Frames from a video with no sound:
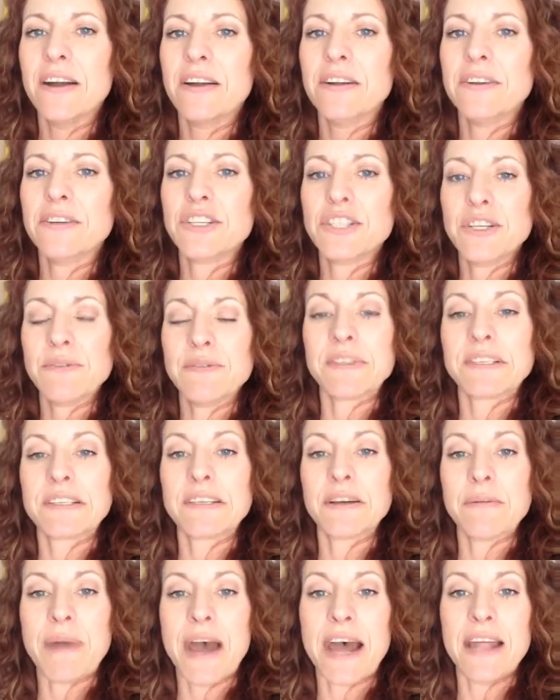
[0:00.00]
She was
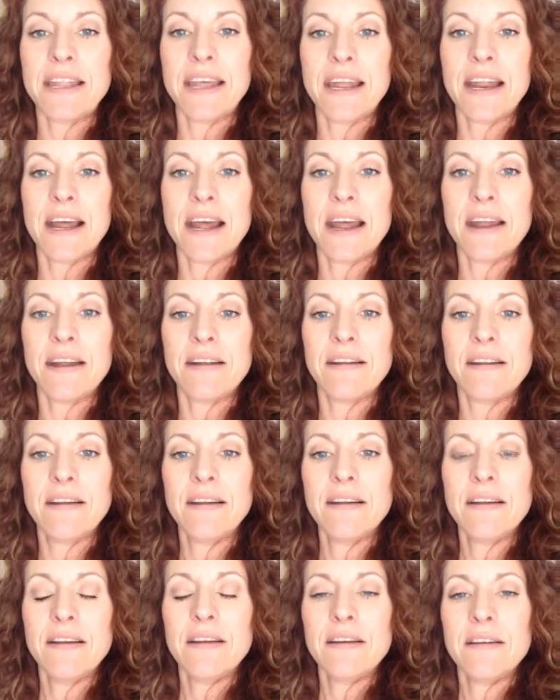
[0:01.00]
still mad that I
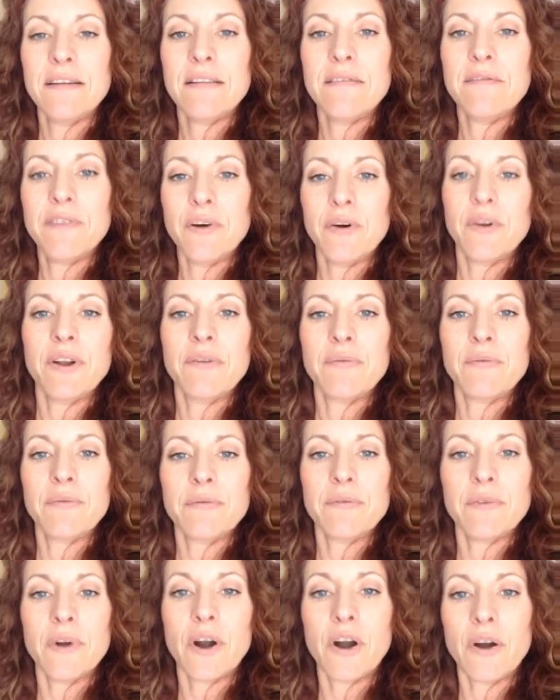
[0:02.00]
voted
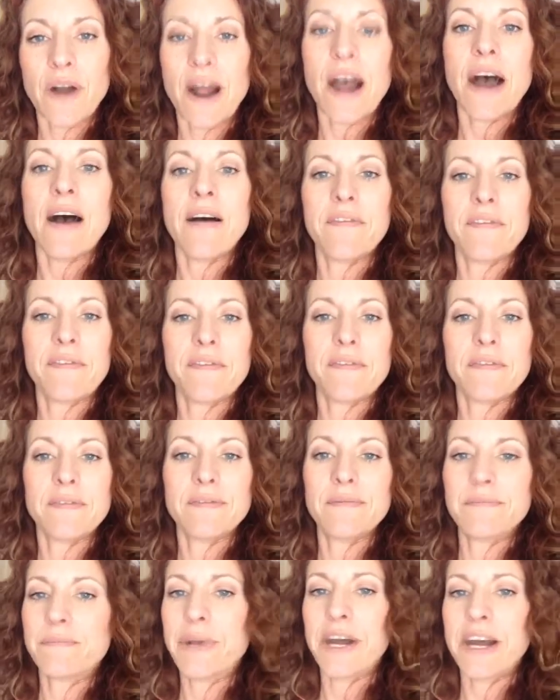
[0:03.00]
her off.
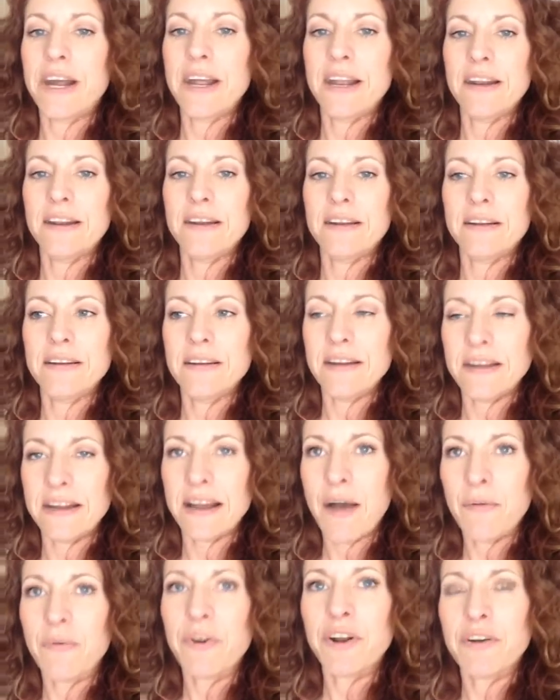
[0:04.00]
But
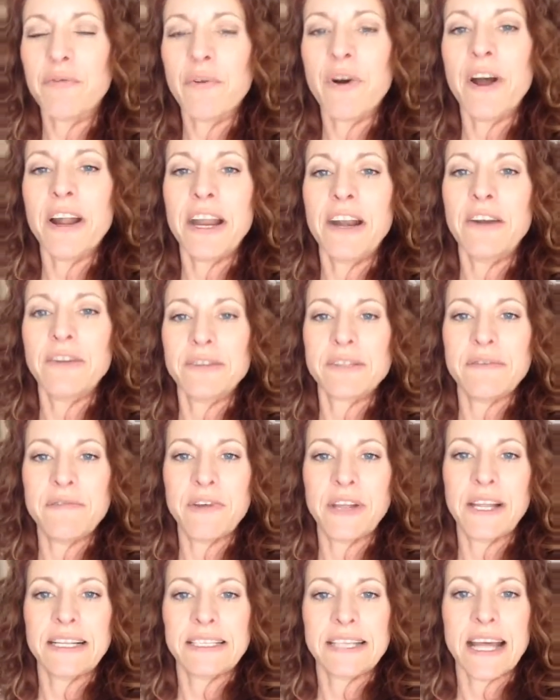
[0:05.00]
I would have won Heroes and
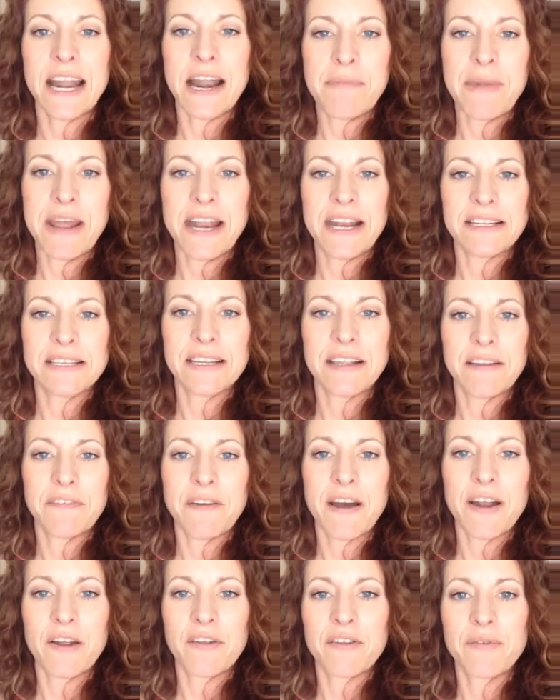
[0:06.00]
Villains had I made it to the
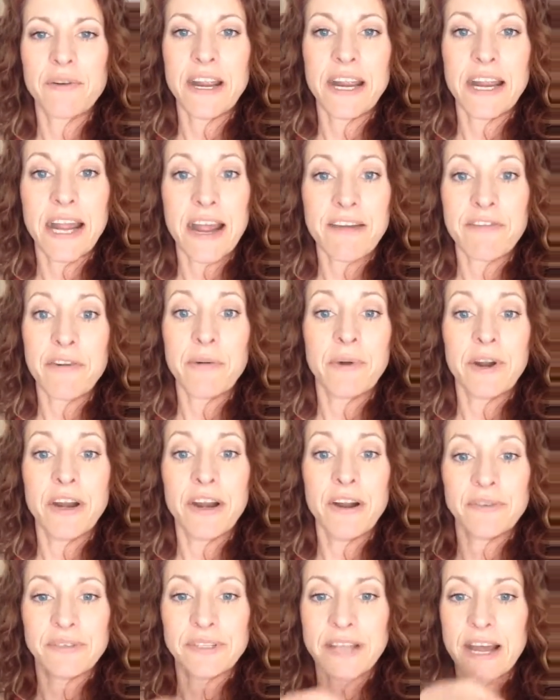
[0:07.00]
final 3. Everyone
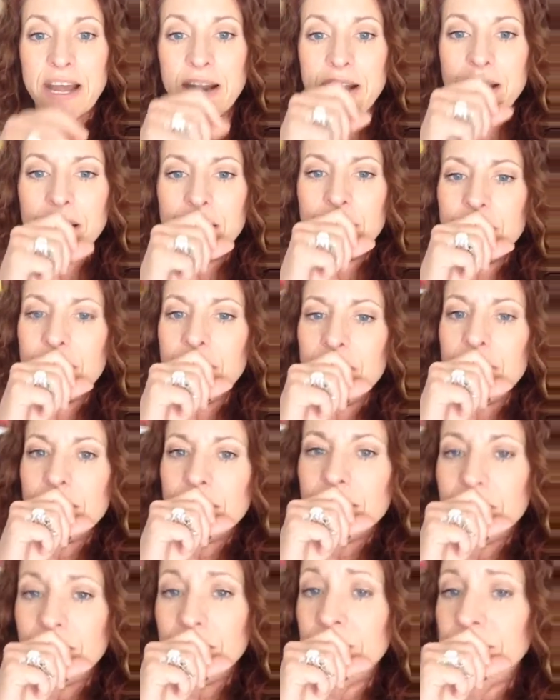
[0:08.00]
knows that.
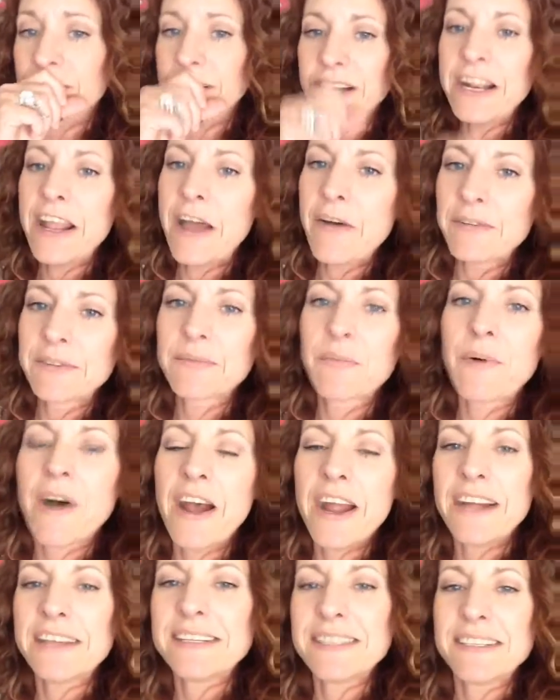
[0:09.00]
And that was
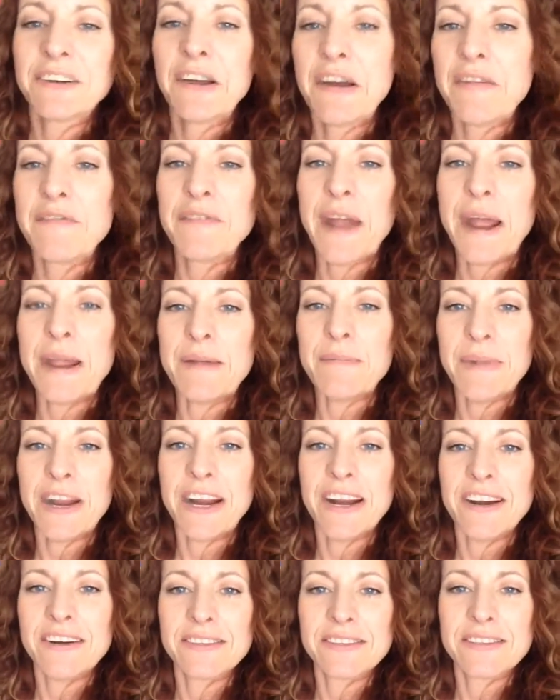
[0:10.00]
why I still have
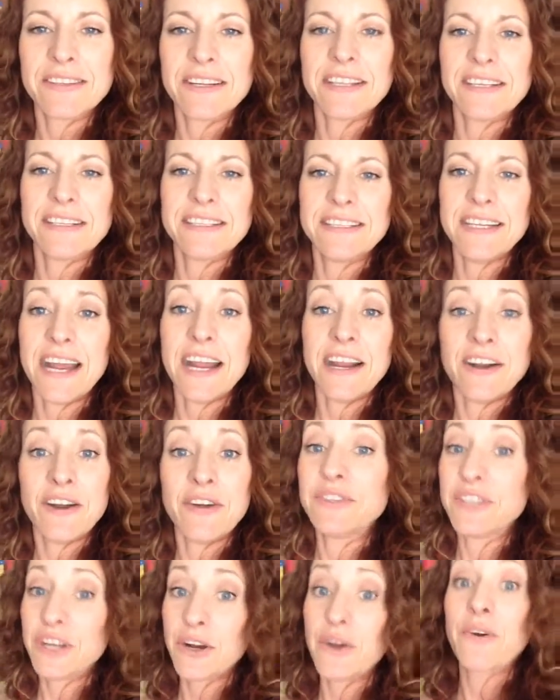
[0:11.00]
nightmares to this day.
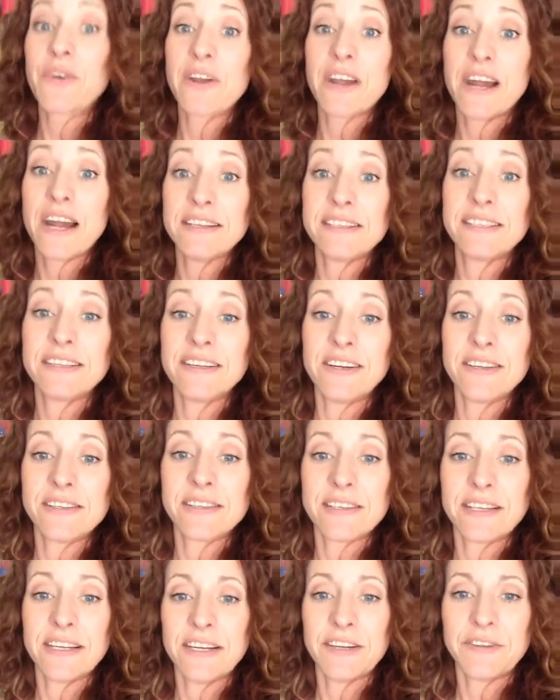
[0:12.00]
No joke. I
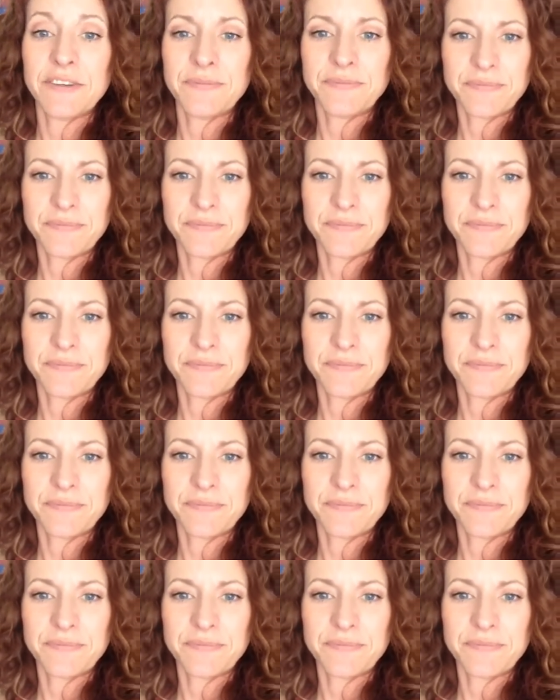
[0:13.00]
seriously do.